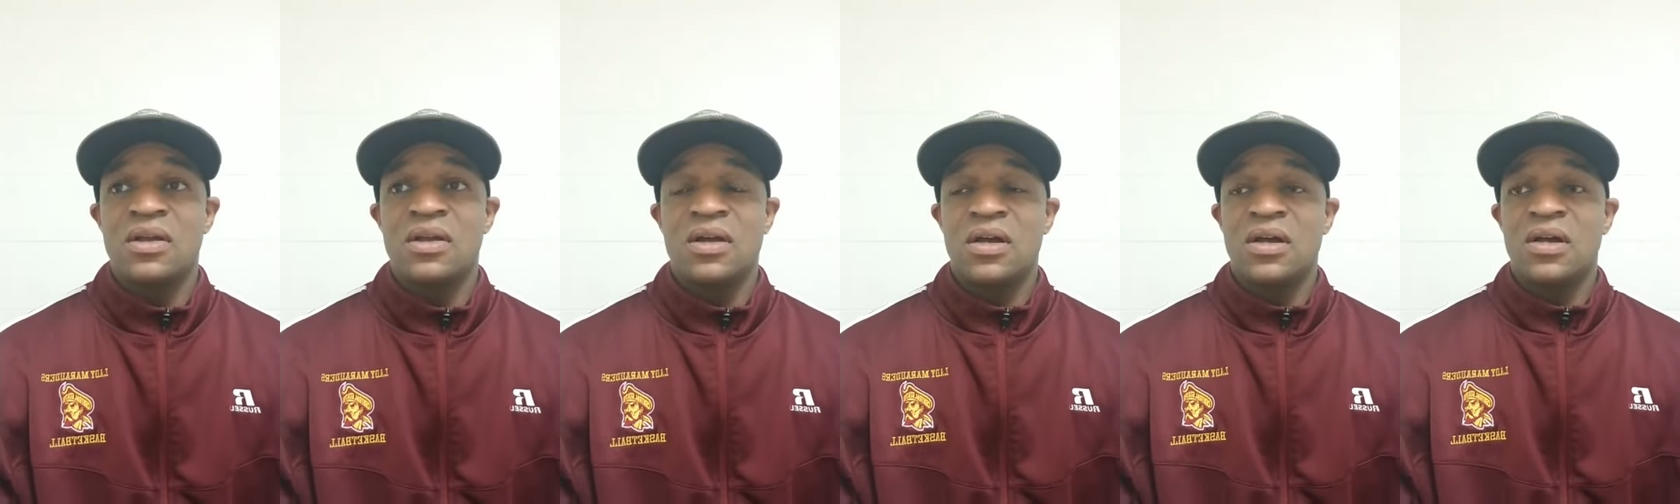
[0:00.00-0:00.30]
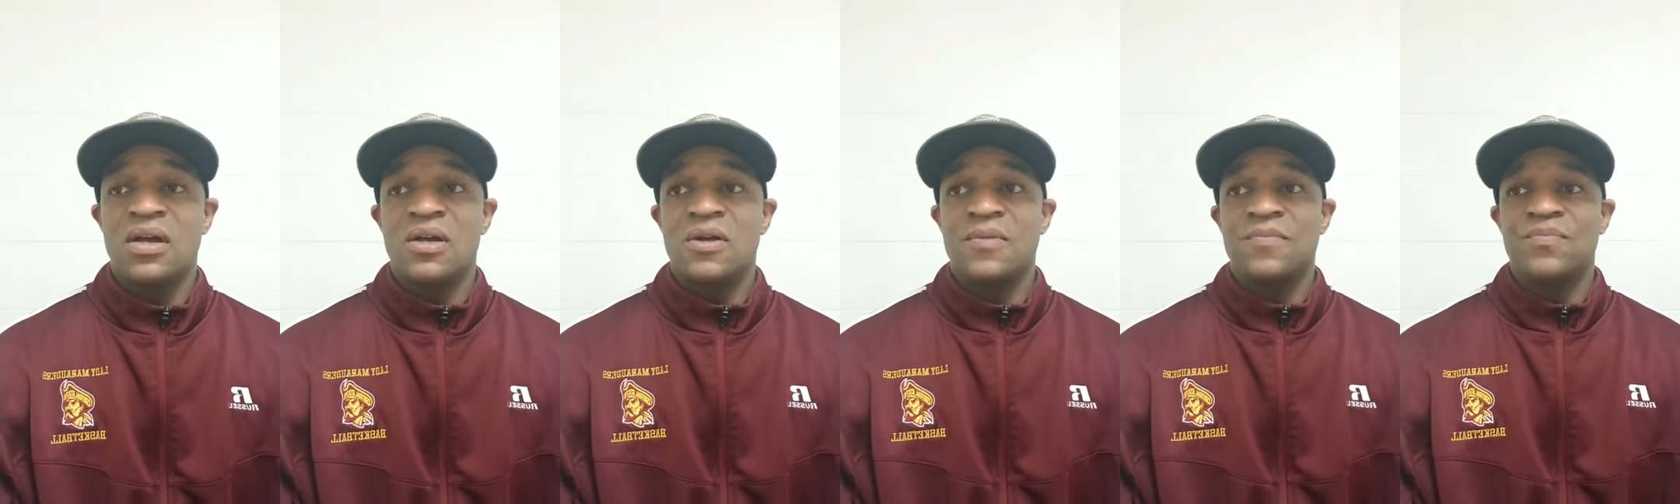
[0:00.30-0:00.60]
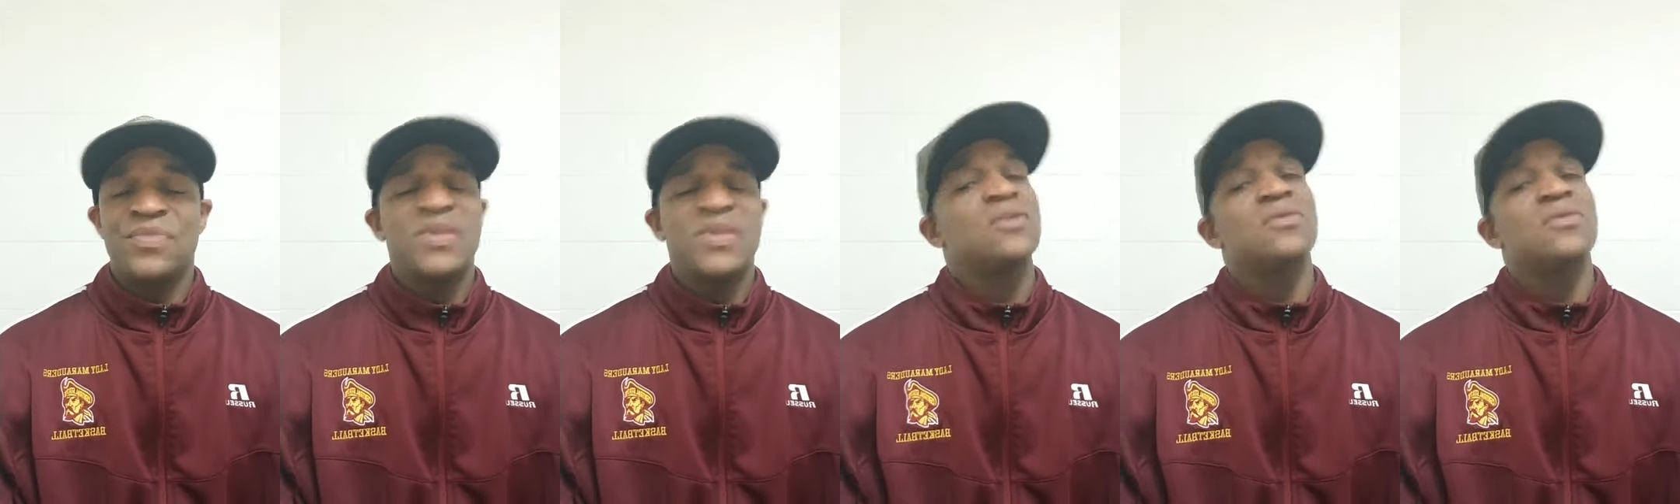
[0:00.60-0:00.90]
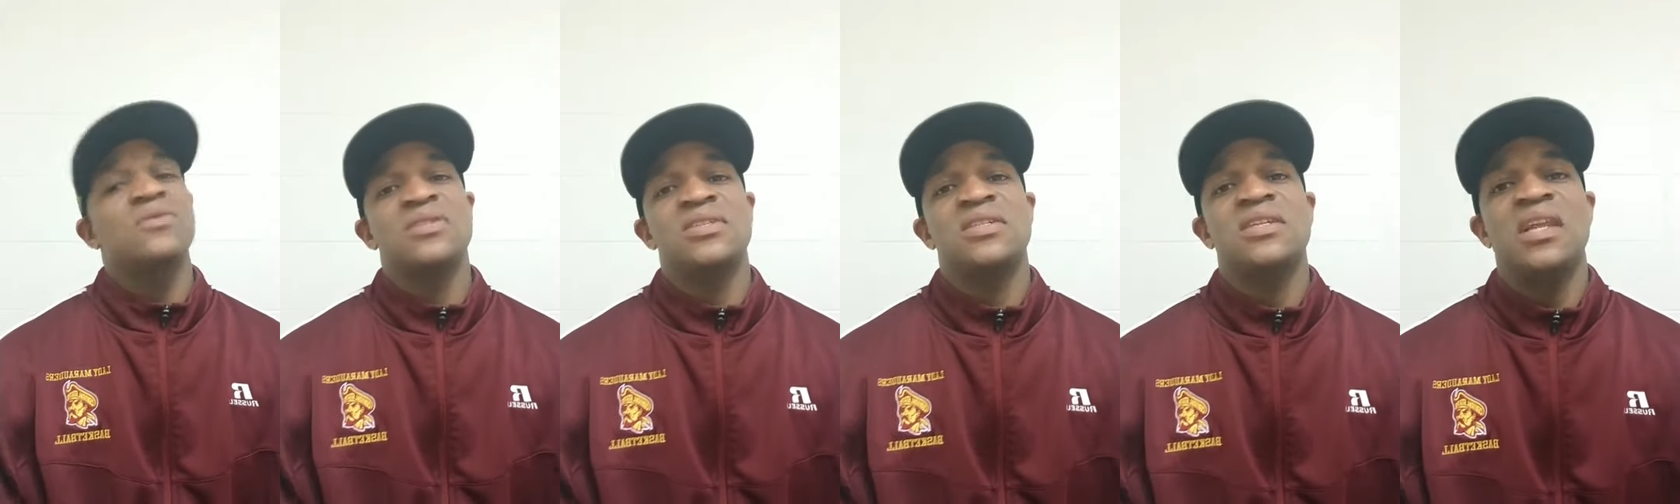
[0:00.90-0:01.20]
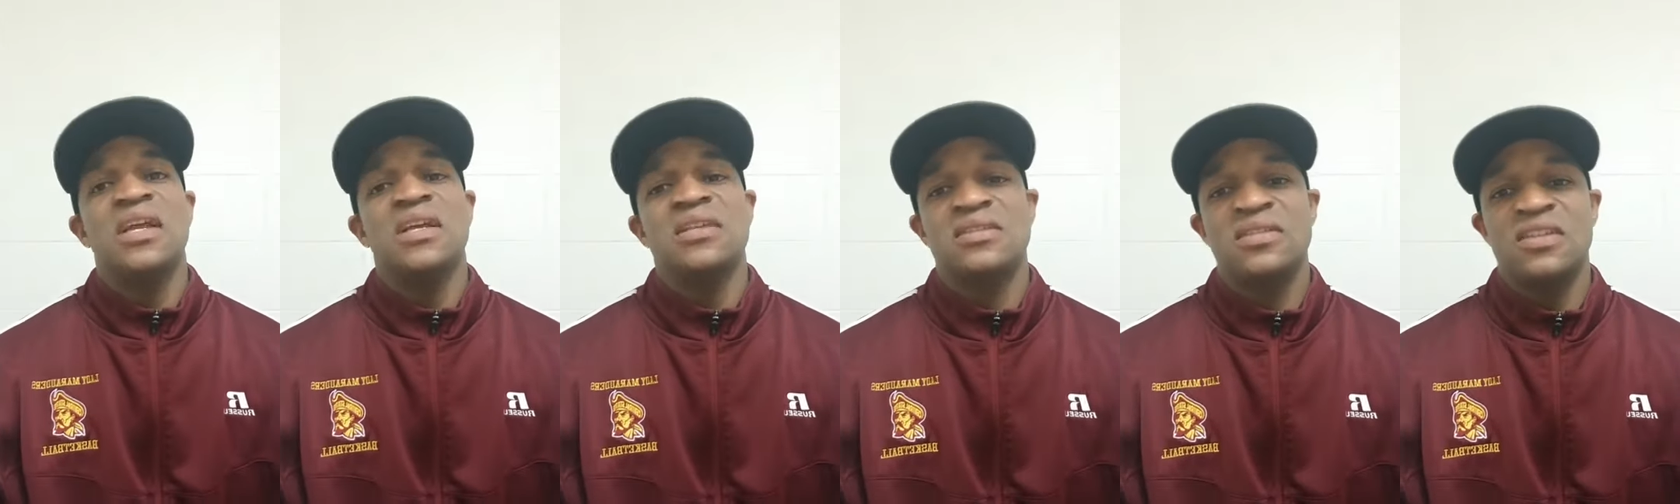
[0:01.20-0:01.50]
um, they're going to
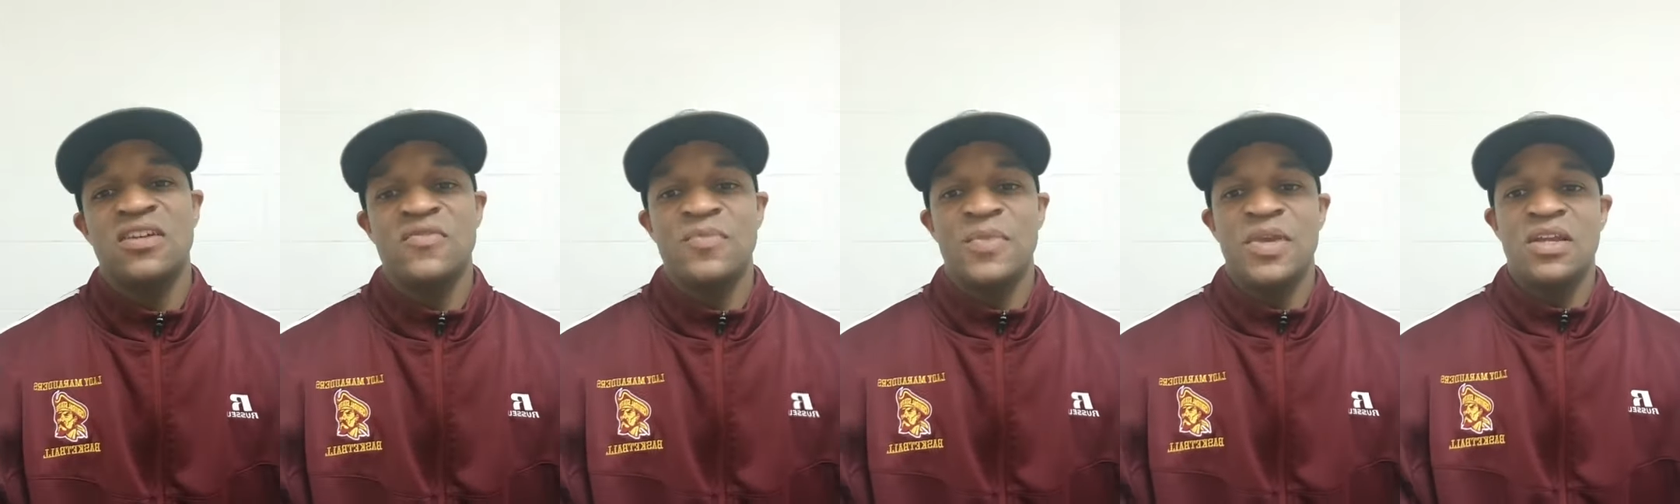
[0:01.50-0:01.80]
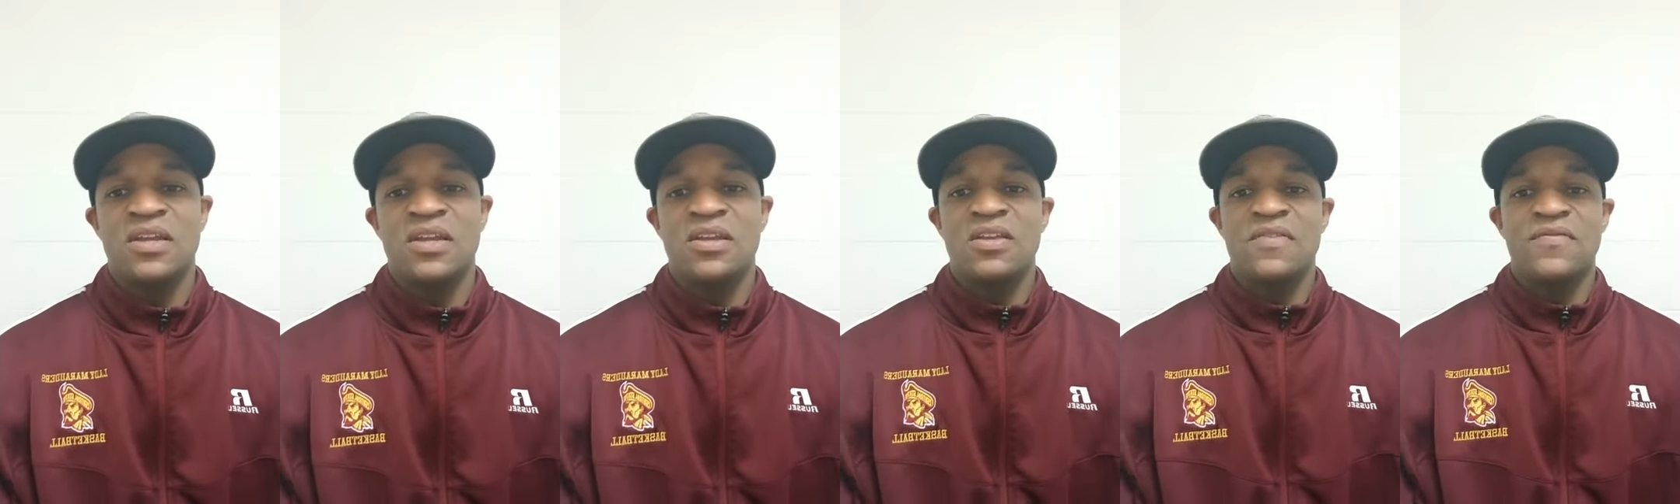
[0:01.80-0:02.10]
see that stuff, man.